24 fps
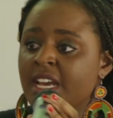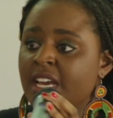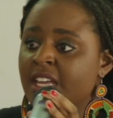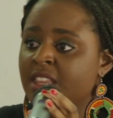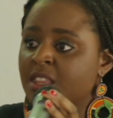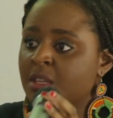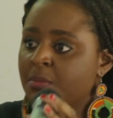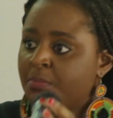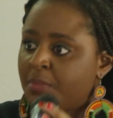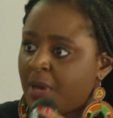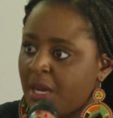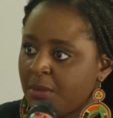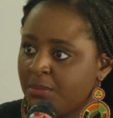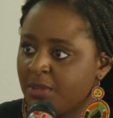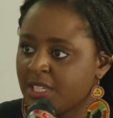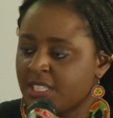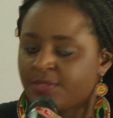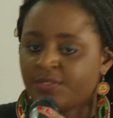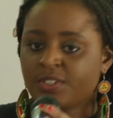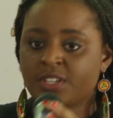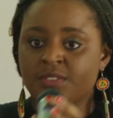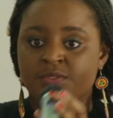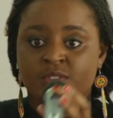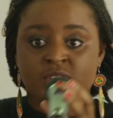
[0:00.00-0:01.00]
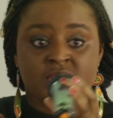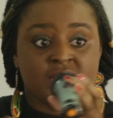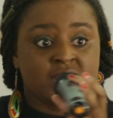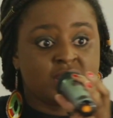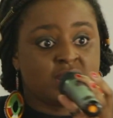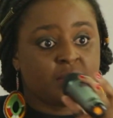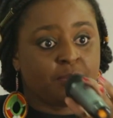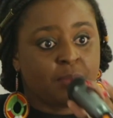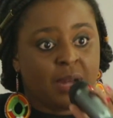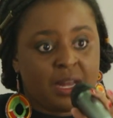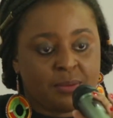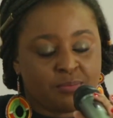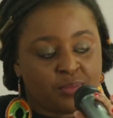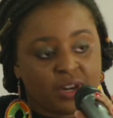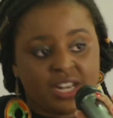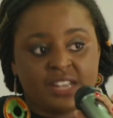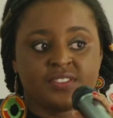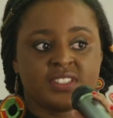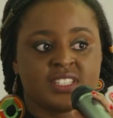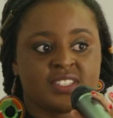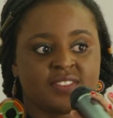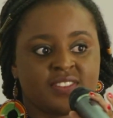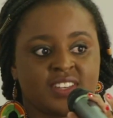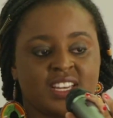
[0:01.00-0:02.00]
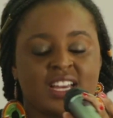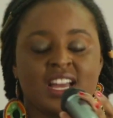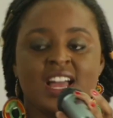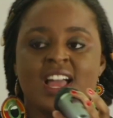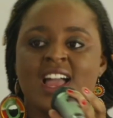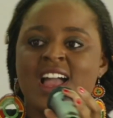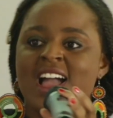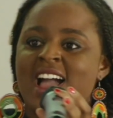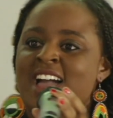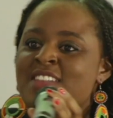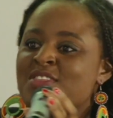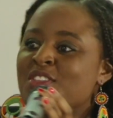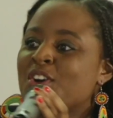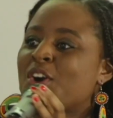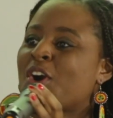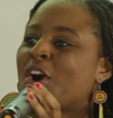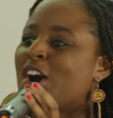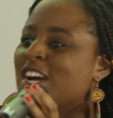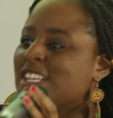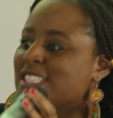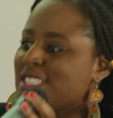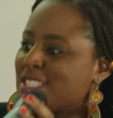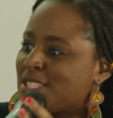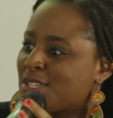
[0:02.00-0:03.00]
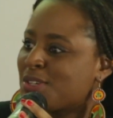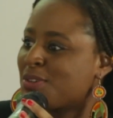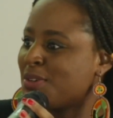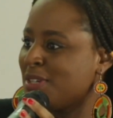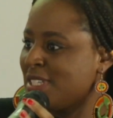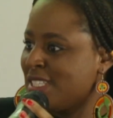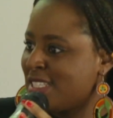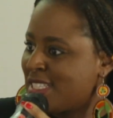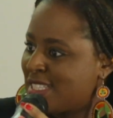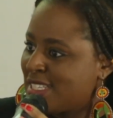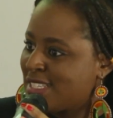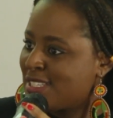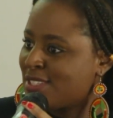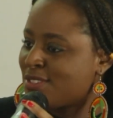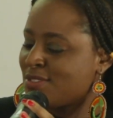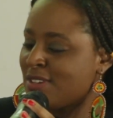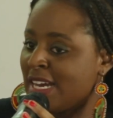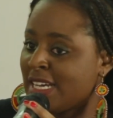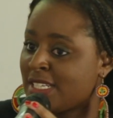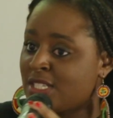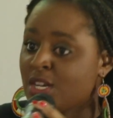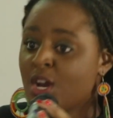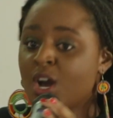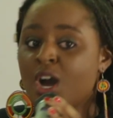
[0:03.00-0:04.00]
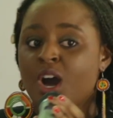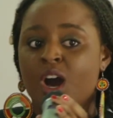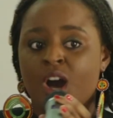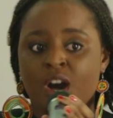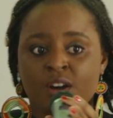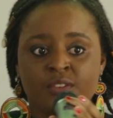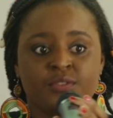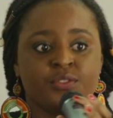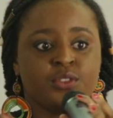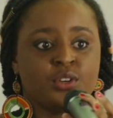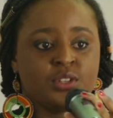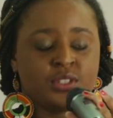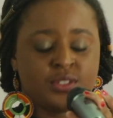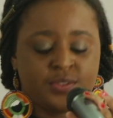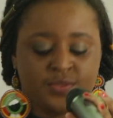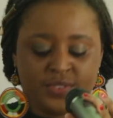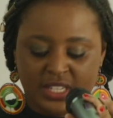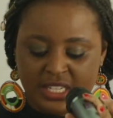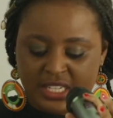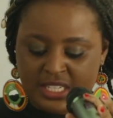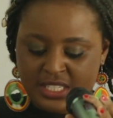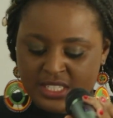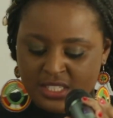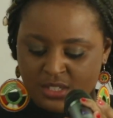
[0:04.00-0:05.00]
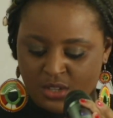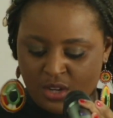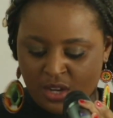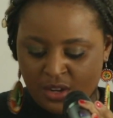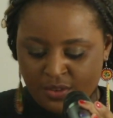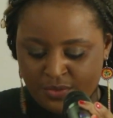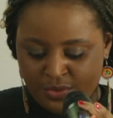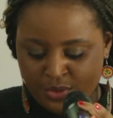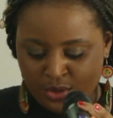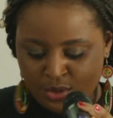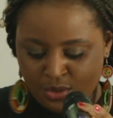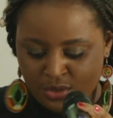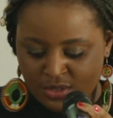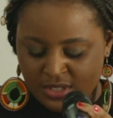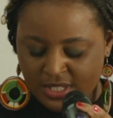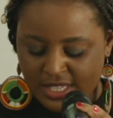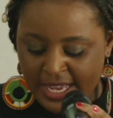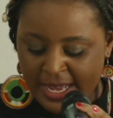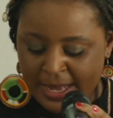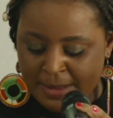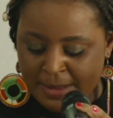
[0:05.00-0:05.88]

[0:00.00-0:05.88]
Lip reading: in the public sphere versus the private sphere, and the consequences, right, of those feelings and of those